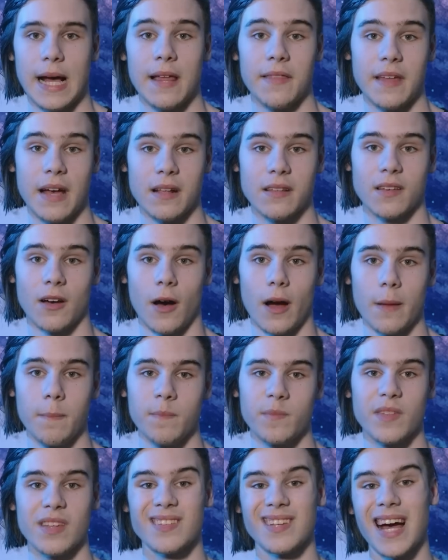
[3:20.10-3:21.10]
At that
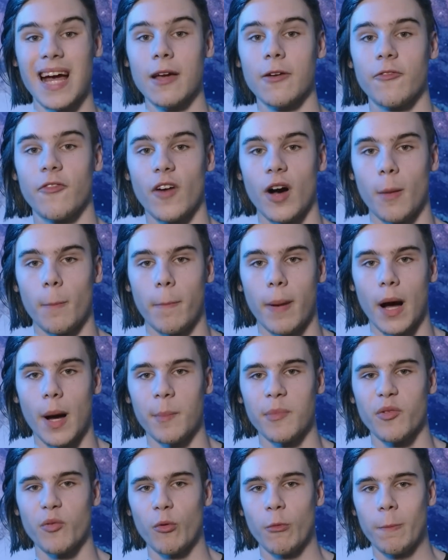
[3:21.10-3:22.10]
time, the tank farm
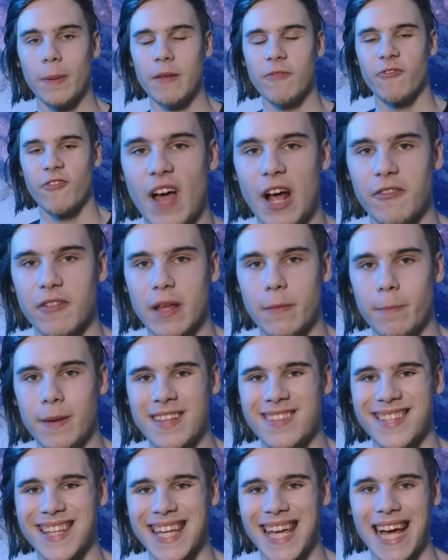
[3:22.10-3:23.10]
pumps will be very
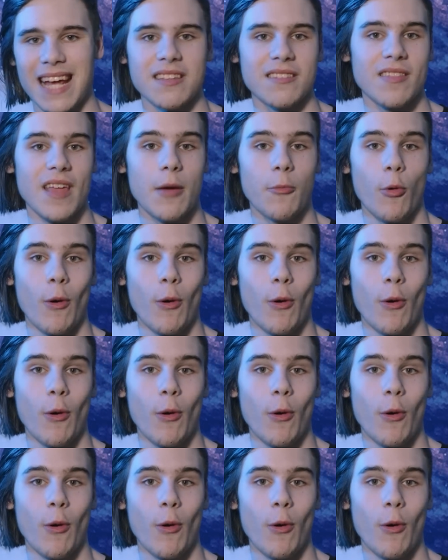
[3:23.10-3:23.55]
busy as they